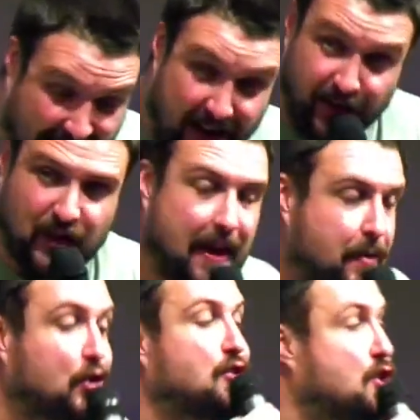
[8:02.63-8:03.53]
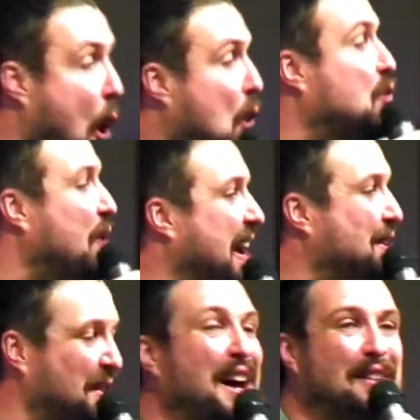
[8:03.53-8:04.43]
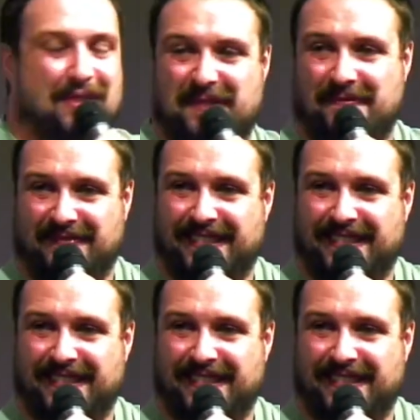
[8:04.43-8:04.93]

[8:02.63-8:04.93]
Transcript: your life for them. There's no greater love.